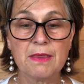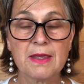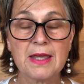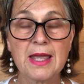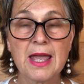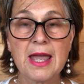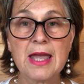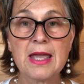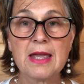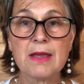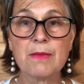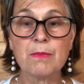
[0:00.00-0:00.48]

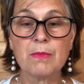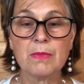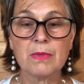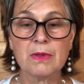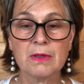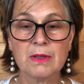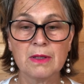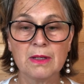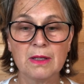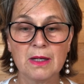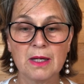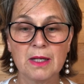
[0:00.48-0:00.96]
came
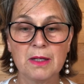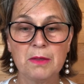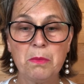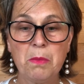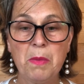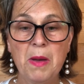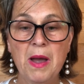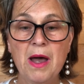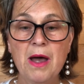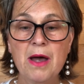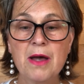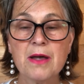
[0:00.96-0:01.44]
and
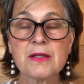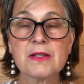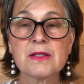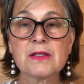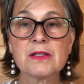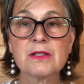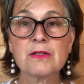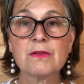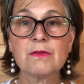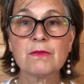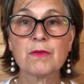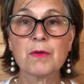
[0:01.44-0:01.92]

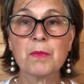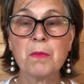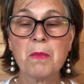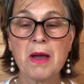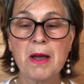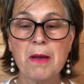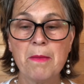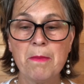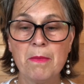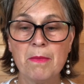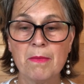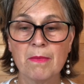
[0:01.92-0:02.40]
passed for
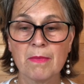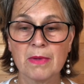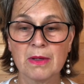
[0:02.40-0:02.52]
Mum,